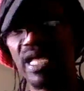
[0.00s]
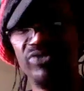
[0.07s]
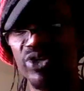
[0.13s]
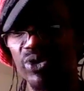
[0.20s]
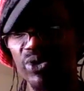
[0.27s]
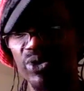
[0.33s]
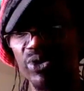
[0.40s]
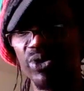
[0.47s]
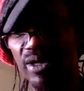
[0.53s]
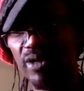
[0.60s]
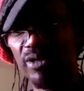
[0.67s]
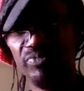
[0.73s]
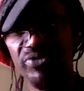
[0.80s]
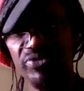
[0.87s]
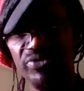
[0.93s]

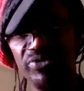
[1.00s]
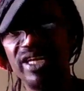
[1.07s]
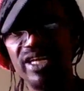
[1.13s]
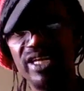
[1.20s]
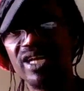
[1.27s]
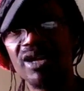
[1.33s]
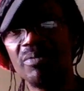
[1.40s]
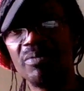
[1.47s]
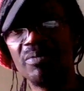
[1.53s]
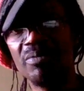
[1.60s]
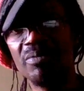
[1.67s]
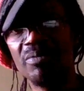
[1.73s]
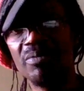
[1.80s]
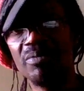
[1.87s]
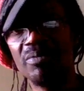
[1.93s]
DJ Sucker
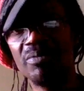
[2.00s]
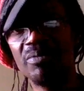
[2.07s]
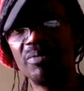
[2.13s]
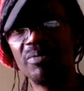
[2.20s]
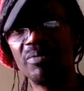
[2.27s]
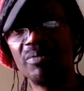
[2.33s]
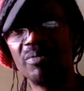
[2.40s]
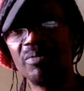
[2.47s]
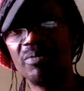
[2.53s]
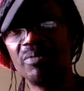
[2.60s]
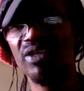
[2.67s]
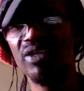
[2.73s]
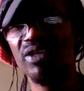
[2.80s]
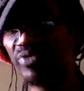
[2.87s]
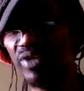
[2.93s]
Punch, who refuses to be
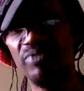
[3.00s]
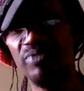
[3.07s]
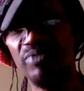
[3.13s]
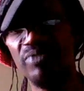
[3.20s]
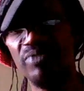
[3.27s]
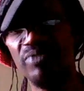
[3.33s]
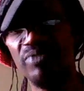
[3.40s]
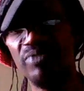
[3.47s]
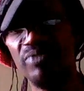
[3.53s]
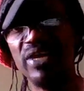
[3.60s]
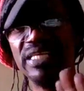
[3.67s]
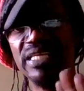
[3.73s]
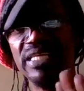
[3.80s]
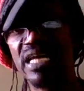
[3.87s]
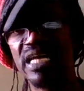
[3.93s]
on in
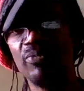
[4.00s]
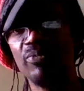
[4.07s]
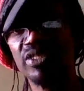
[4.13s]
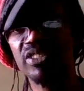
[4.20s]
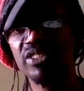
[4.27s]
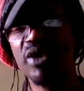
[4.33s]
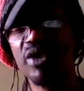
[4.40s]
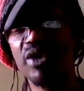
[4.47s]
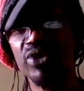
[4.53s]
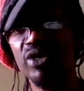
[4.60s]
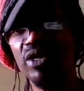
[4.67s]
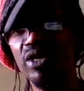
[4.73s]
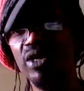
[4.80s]
FaceTime whatsoever?